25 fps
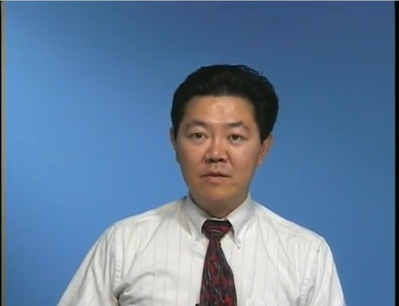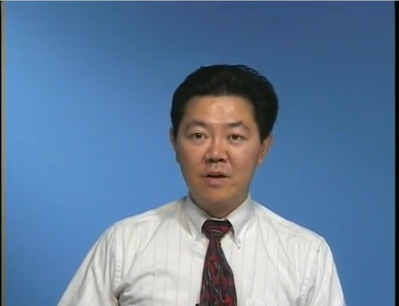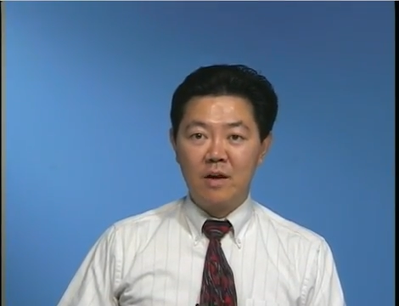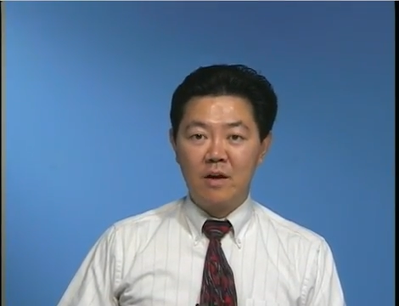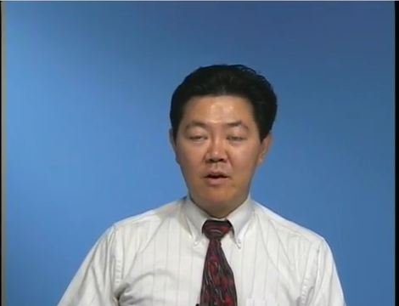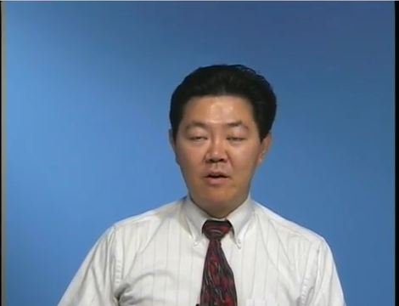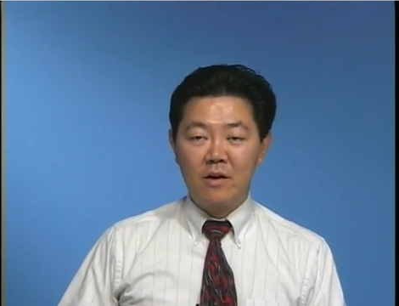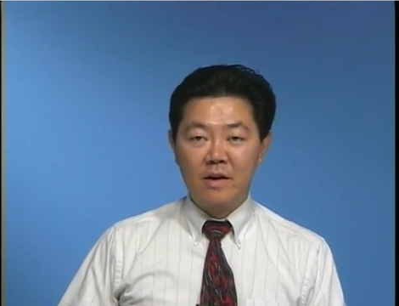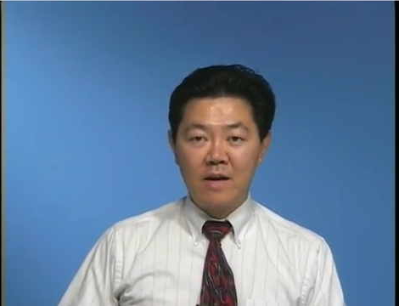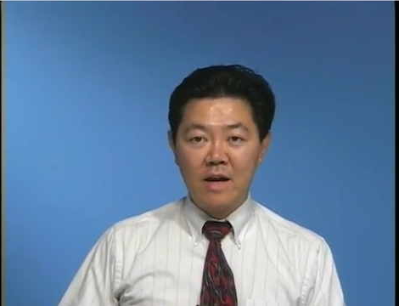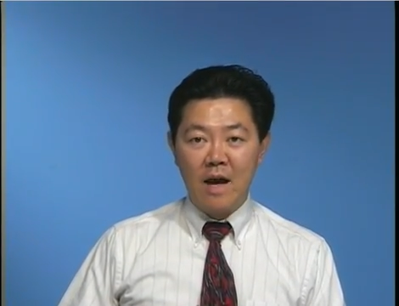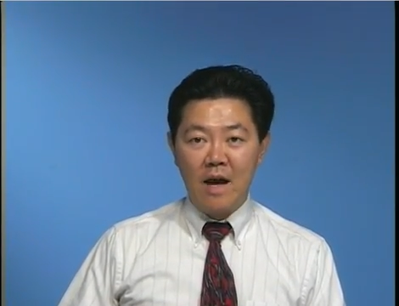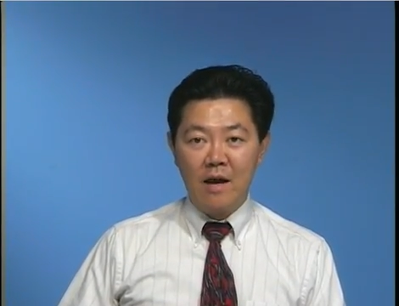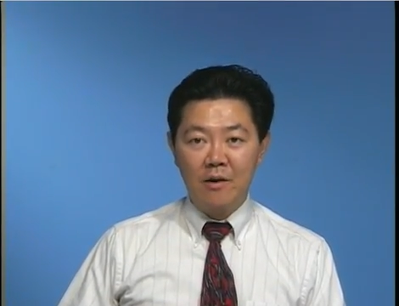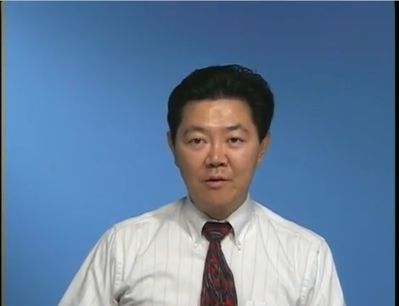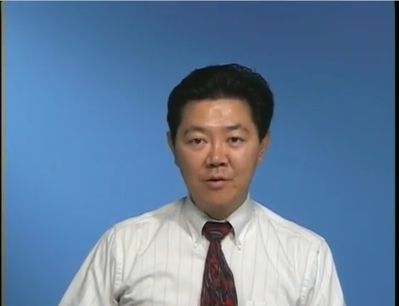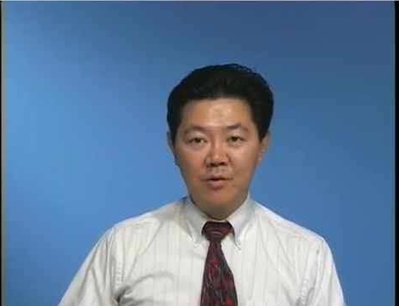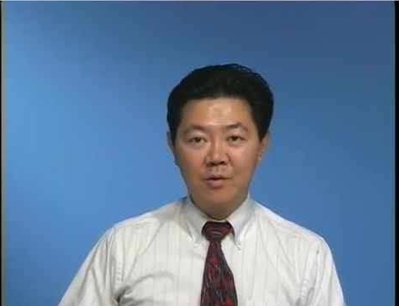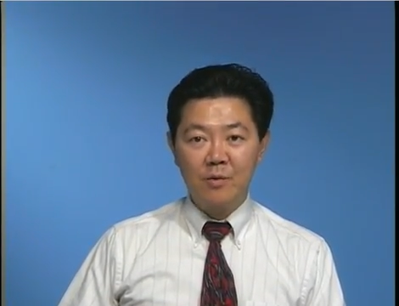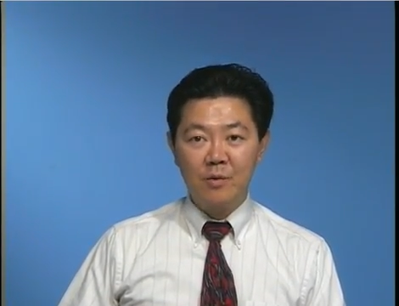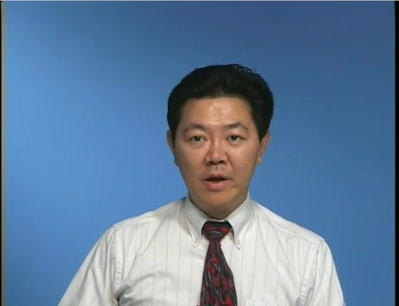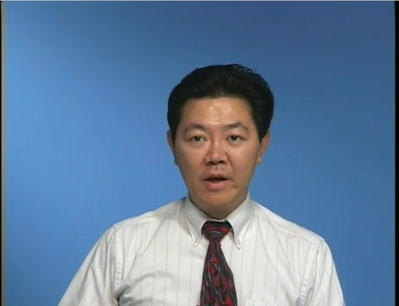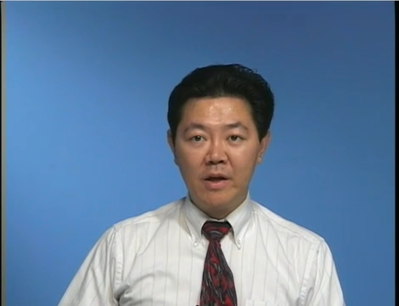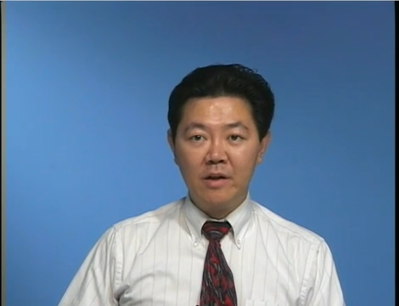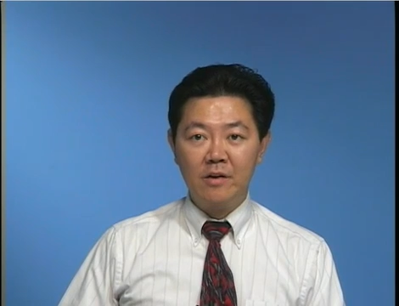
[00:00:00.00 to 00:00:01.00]
that are
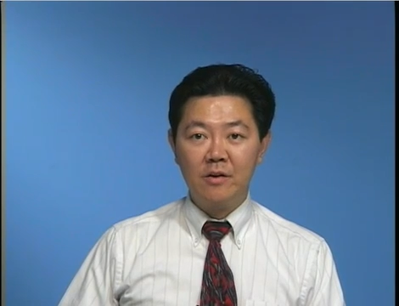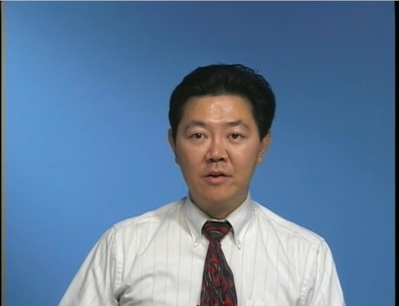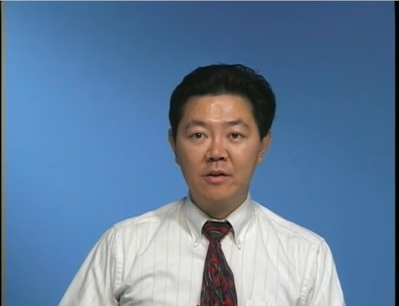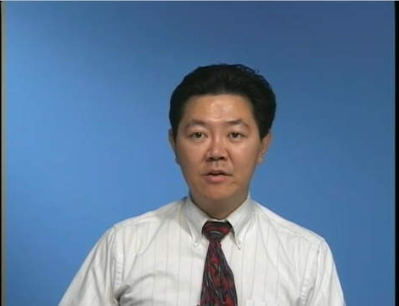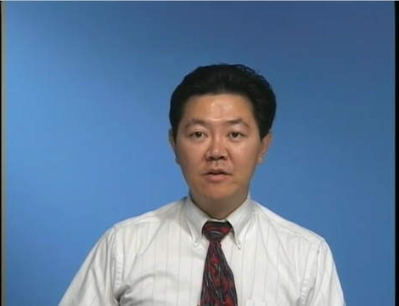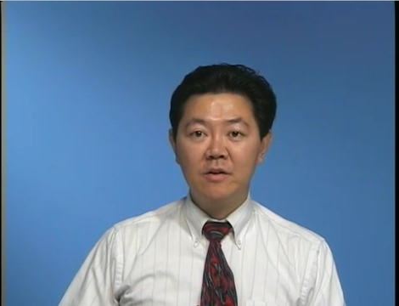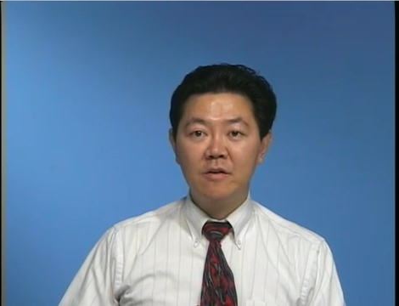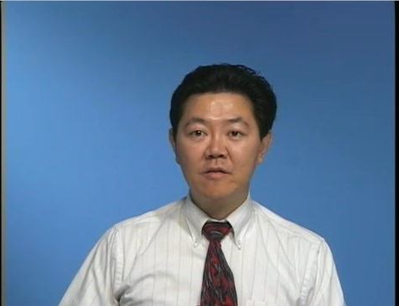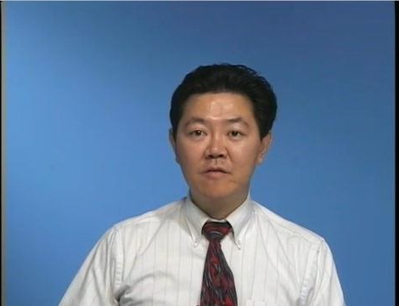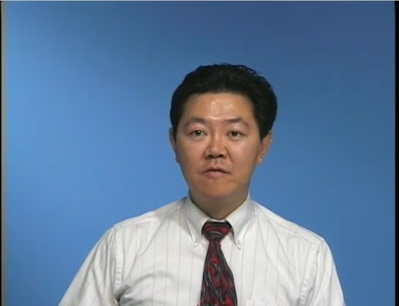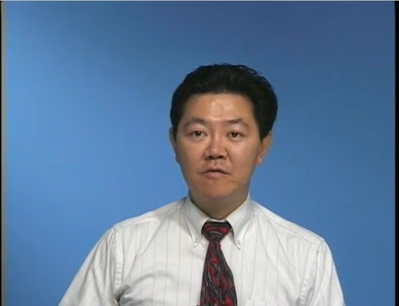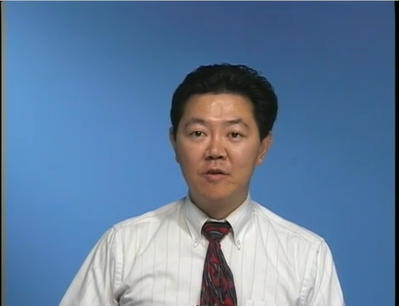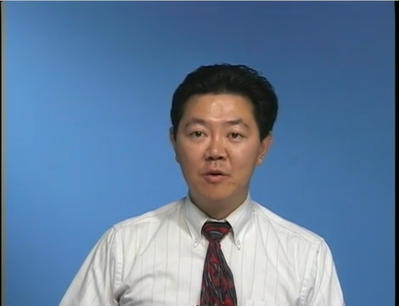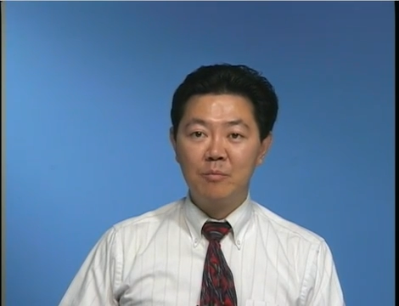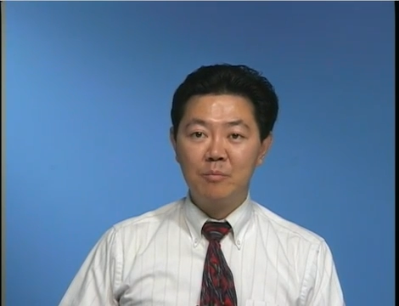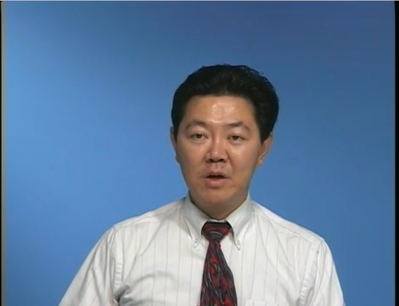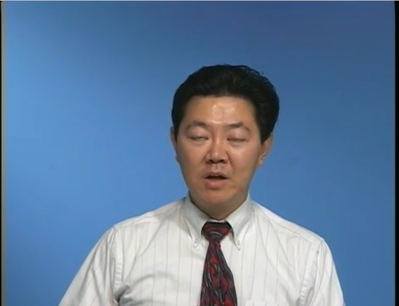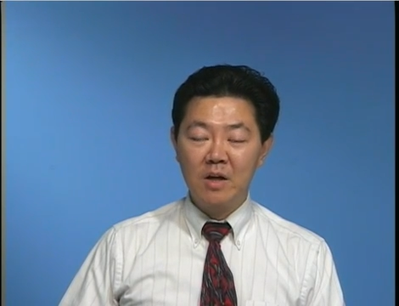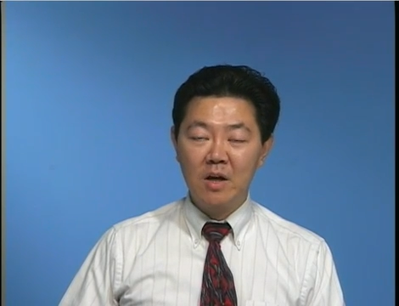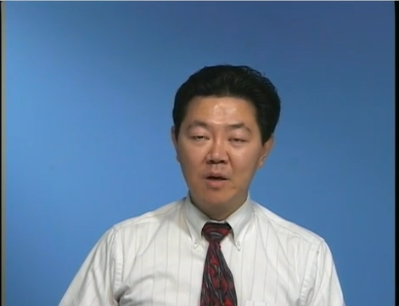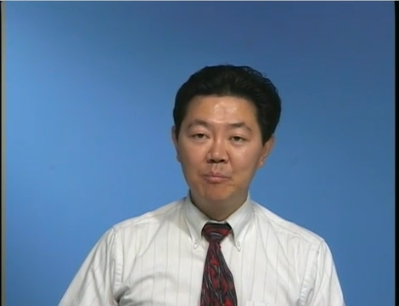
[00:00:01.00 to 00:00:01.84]
calculated from a